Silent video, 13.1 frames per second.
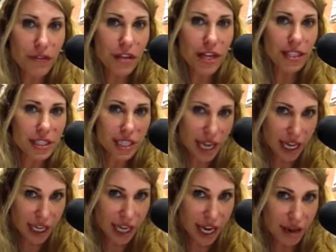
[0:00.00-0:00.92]
And
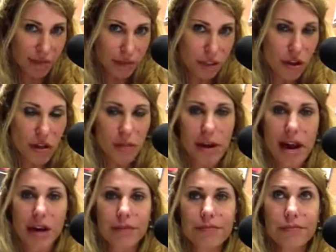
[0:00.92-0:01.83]
second camp is all
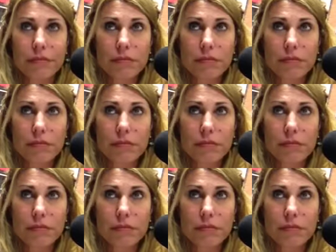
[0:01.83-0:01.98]
about